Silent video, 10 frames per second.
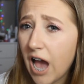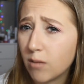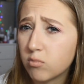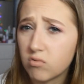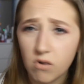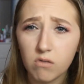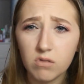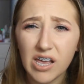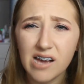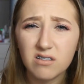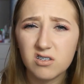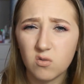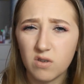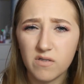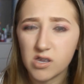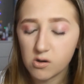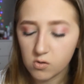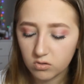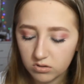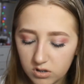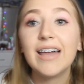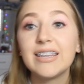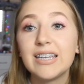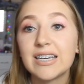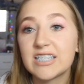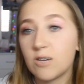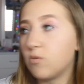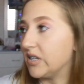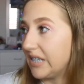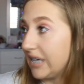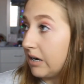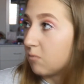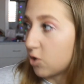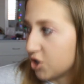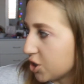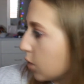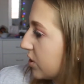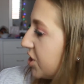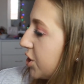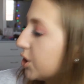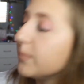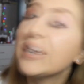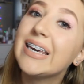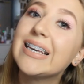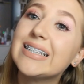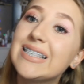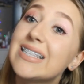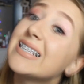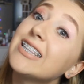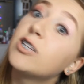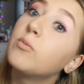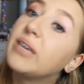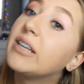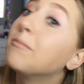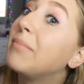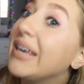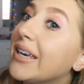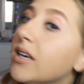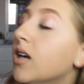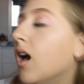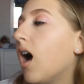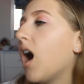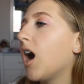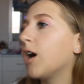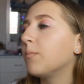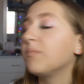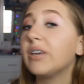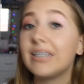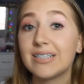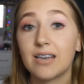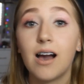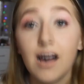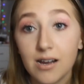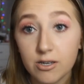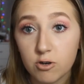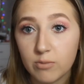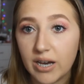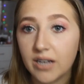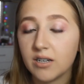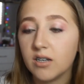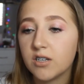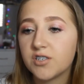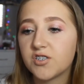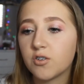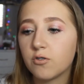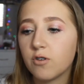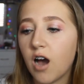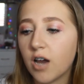ab rollouts or whatever they're called. And then next up, once again, I'm not going to show it to you because it's a little bit big. It is a cardio mat. So